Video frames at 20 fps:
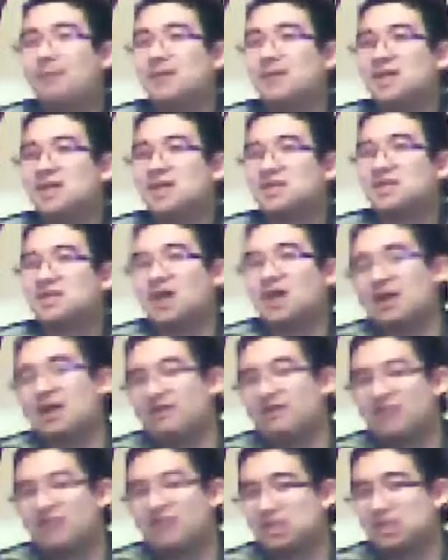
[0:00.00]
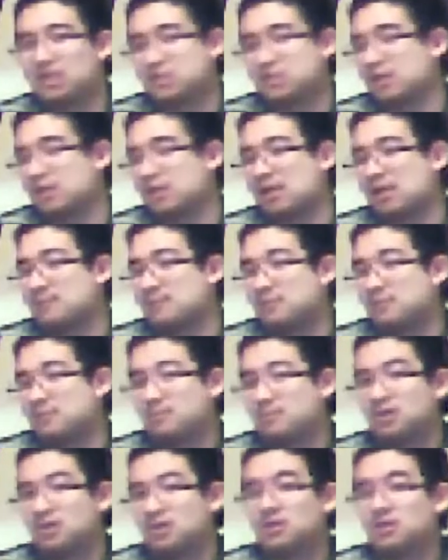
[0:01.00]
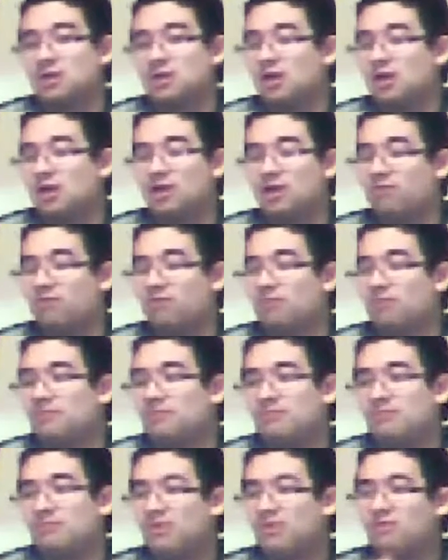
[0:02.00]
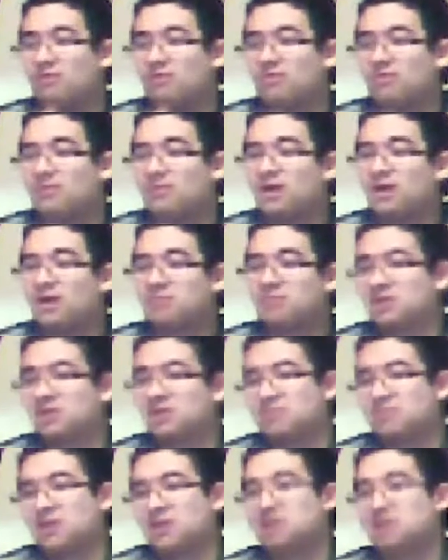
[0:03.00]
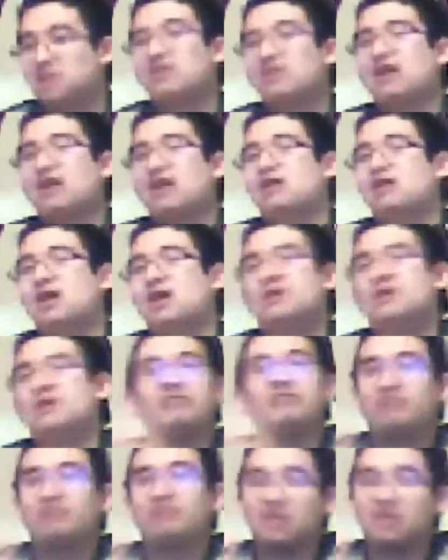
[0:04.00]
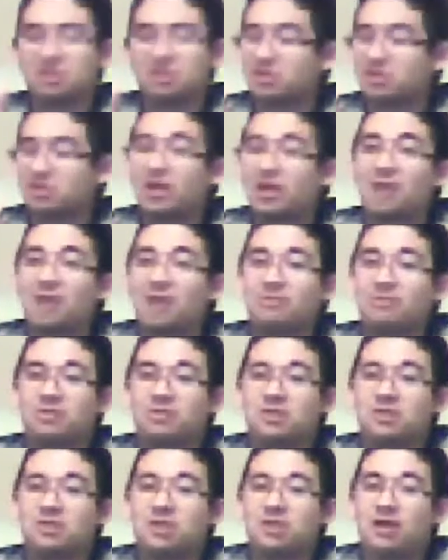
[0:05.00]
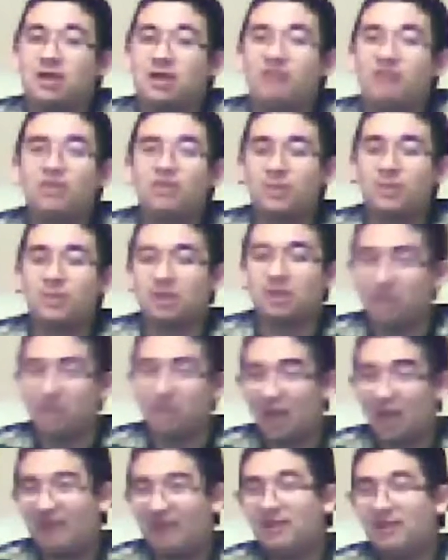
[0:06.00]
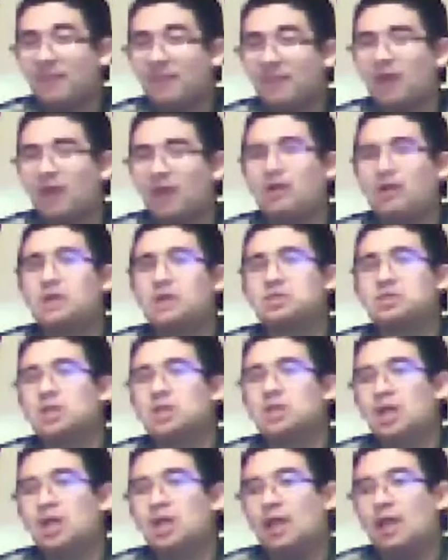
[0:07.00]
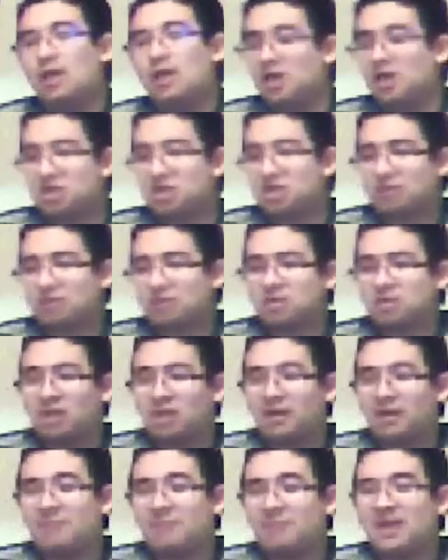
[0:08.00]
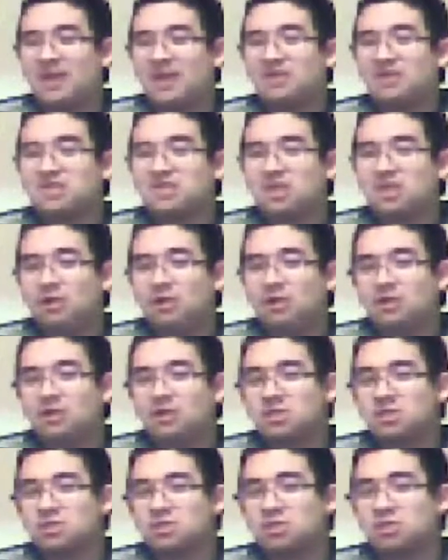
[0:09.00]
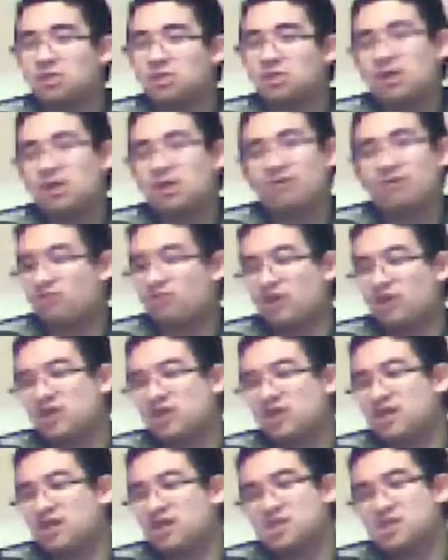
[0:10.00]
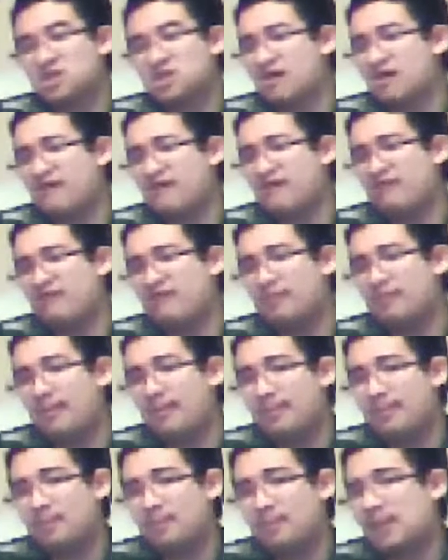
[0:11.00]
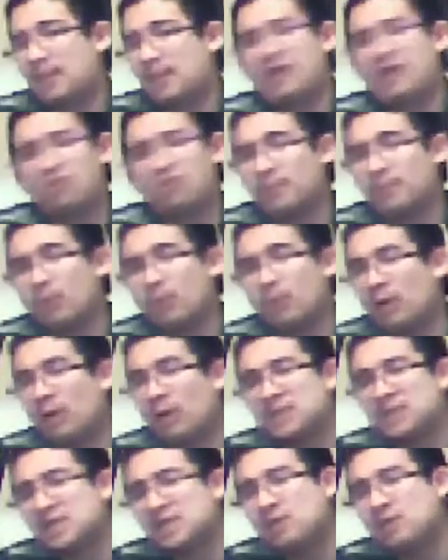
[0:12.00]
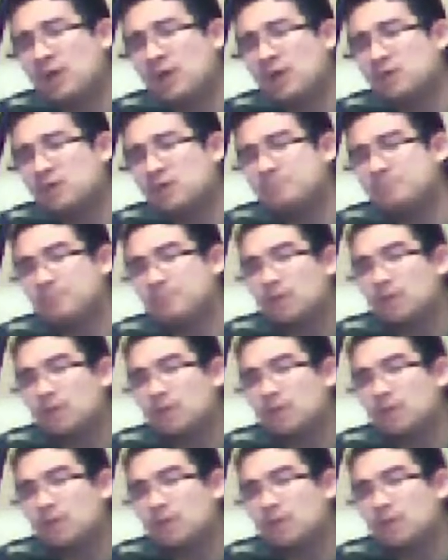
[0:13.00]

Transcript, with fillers: But I don't think it's going to happen. But from from my perspective, I, I don't think it's going to happen, honestly. I think we're... I think Mario's... In terms of, like, the main series, the 2D and 3D stuff platforming wise anyway.